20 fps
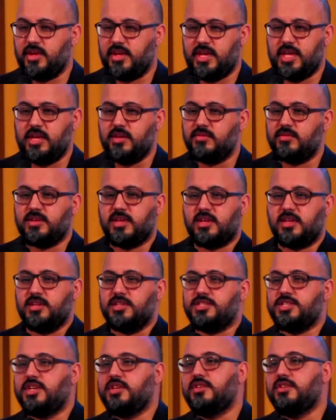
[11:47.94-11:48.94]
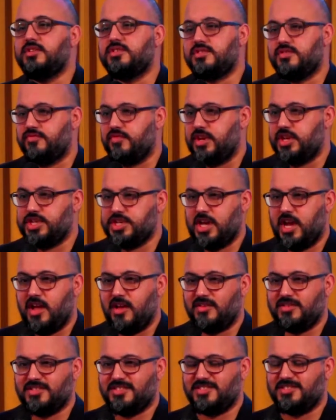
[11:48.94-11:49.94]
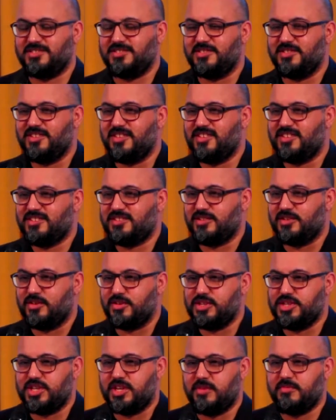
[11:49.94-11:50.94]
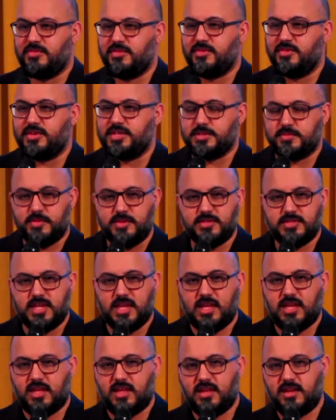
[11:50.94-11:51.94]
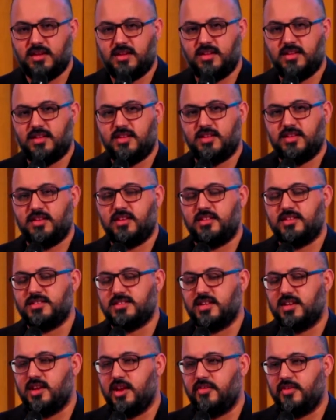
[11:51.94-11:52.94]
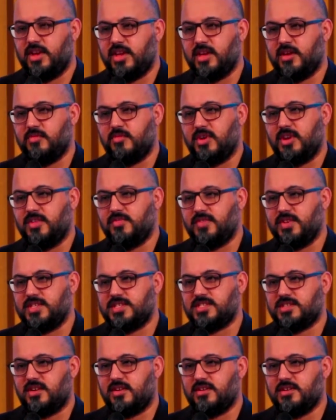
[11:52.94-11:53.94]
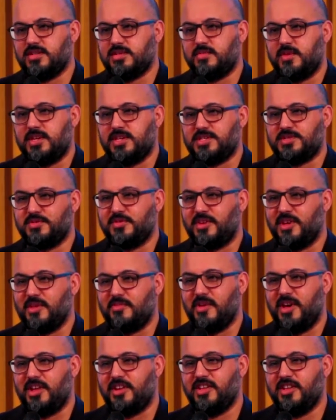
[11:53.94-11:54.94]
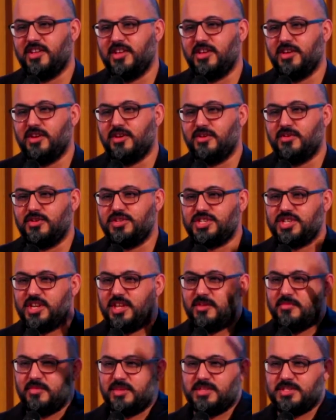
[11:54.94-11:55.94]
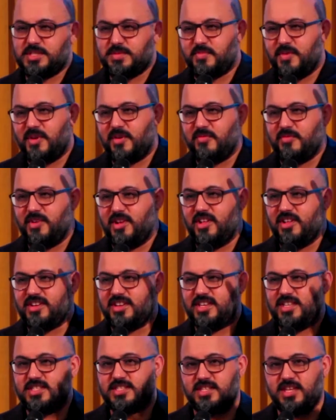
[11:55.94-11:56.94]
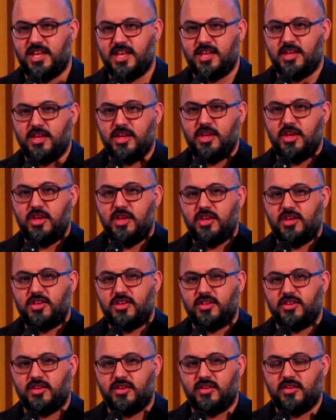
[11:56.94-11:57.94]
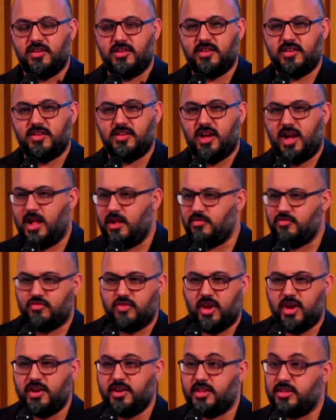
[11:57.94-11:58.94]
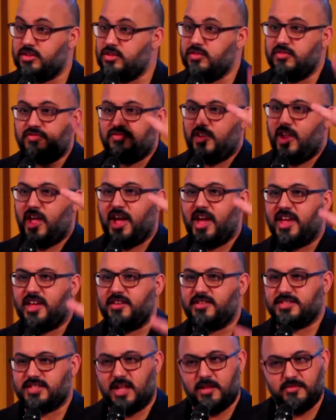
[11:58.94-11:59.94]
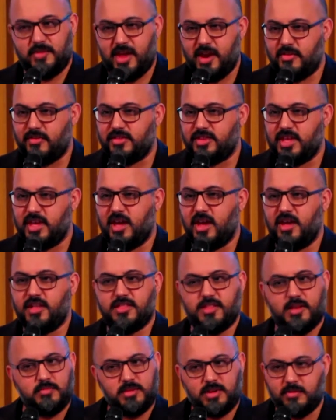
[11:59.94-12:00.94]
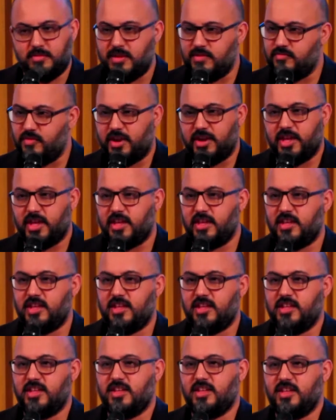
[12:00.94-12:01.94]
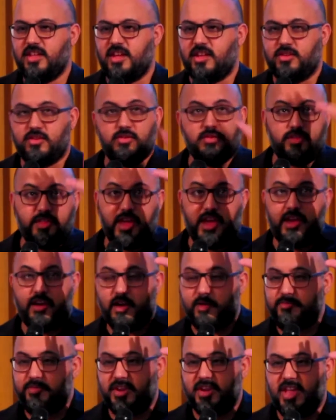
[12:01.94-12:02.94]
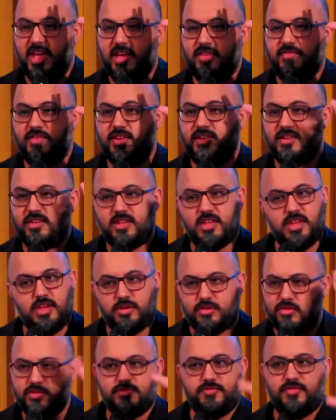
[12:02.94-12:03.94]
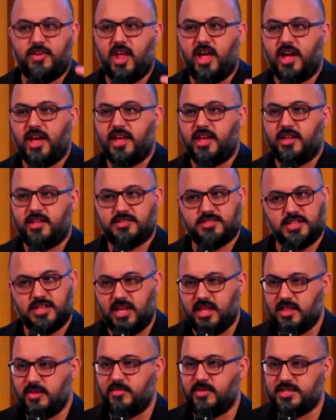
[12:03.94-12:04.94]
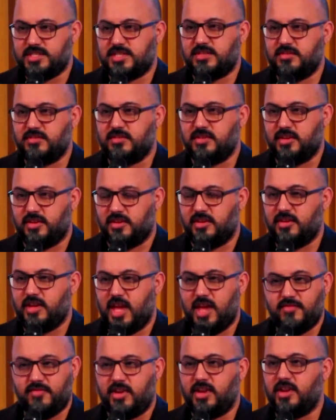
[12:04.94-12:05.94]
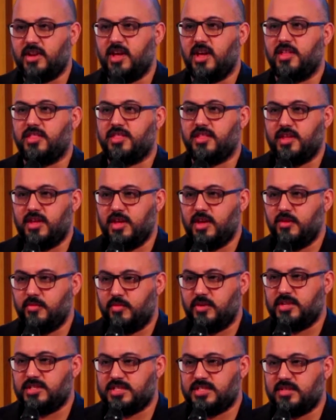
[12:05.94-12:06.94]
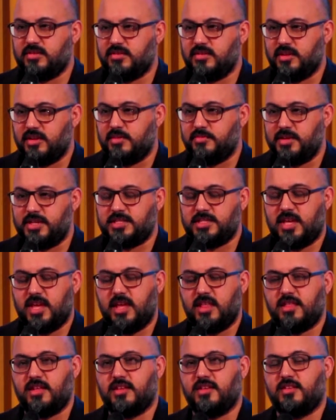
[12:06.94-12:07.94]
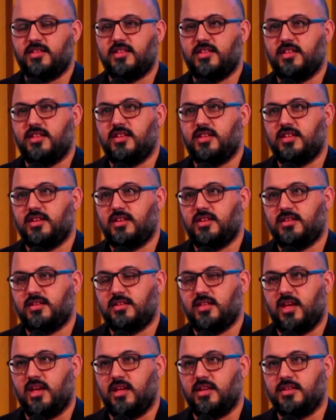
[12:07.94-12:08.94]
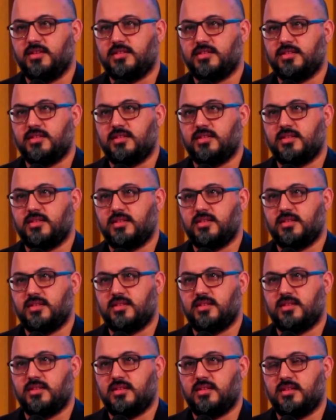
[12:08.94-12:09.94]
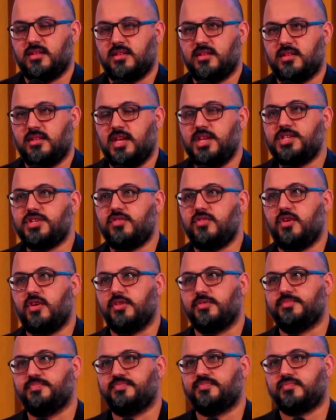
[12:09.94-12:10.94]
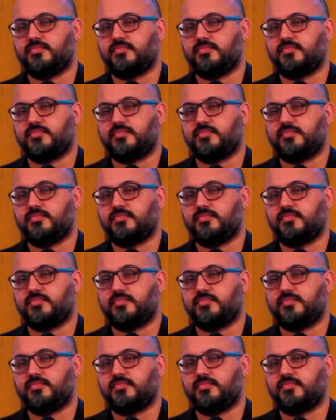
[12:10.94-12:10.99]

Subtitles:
he continued to reach out to Hungjinim through his music. There's a lyric in one of his songs where he's talking about Hungjinim in spirit world, and he's saying, I'll run and you fly, because I'm here on the earth, going to be running. And you're there up in heaven, you fly. Together we're still, heaven and earth, we're still going to be together. And later on,